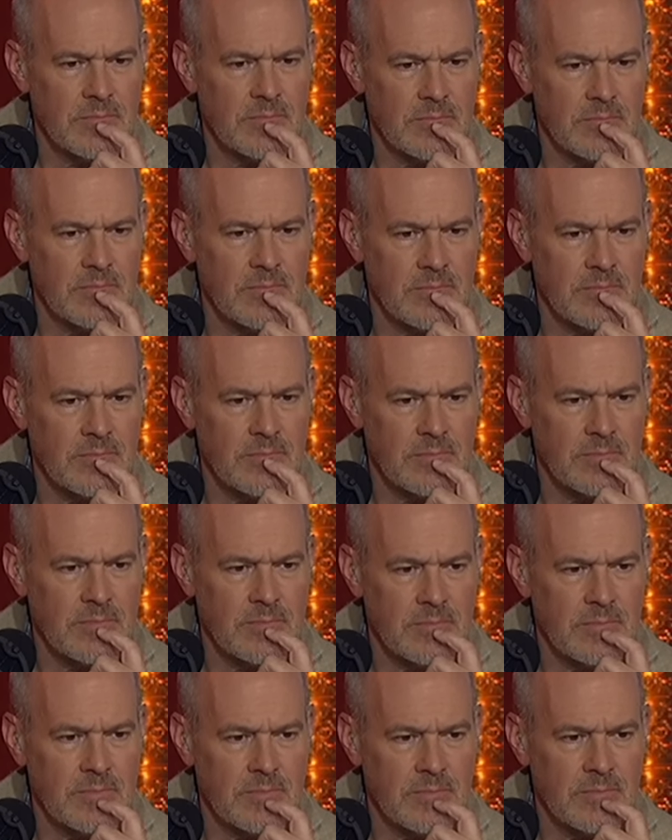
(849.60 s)

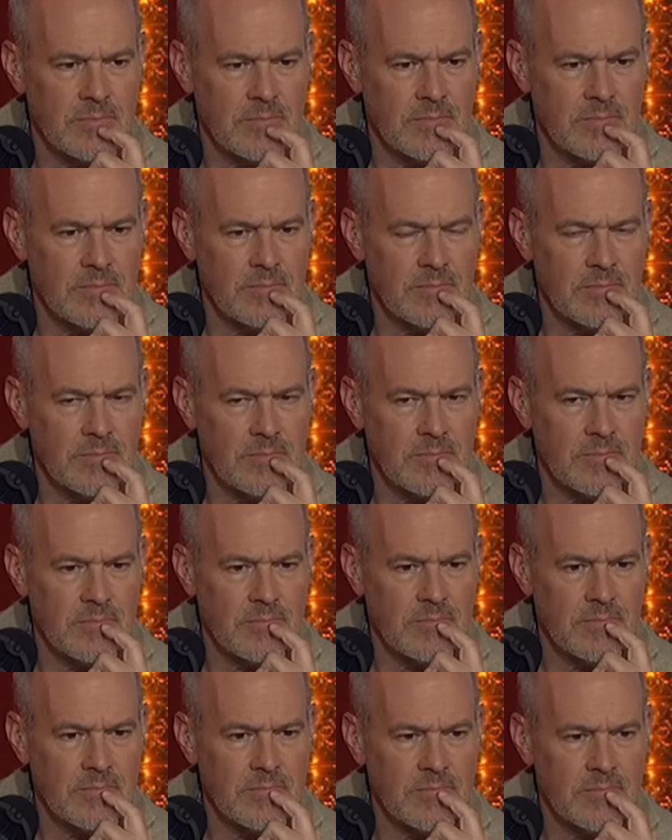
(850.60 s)

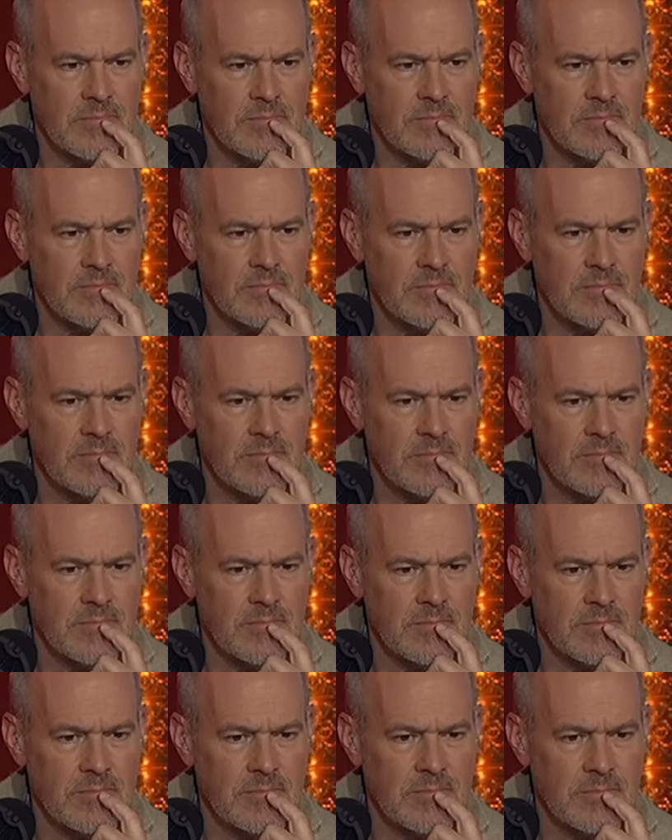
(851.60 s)

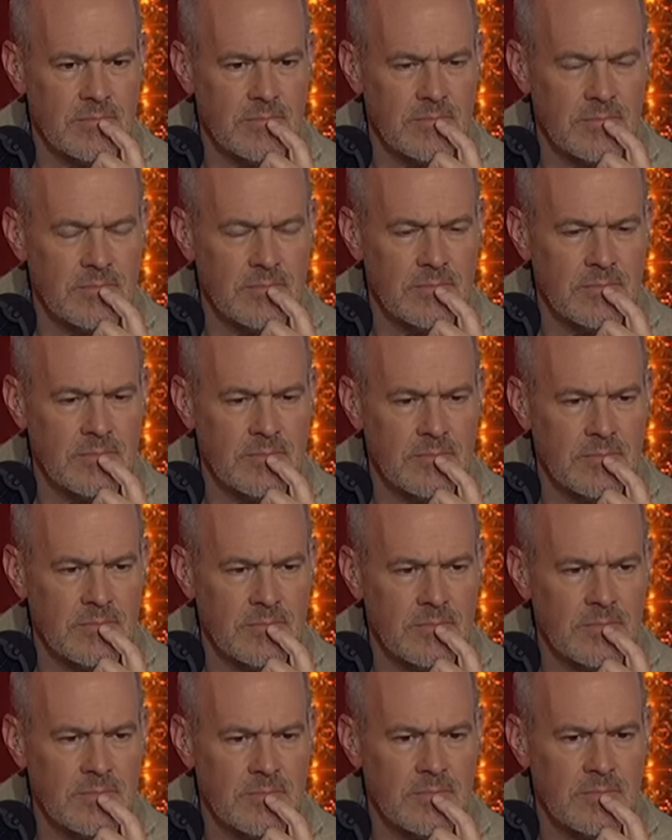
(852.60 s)

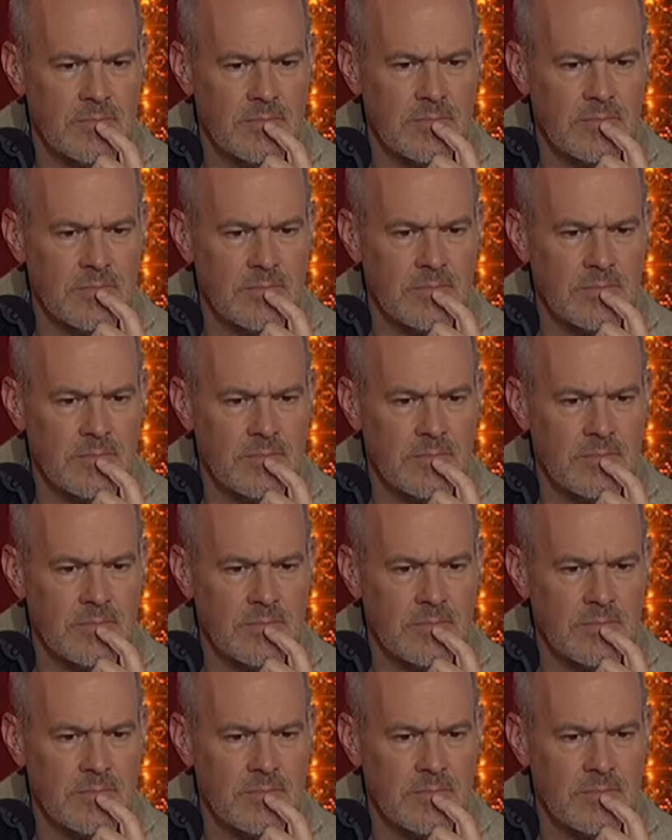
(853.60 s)
The person shown says nothing.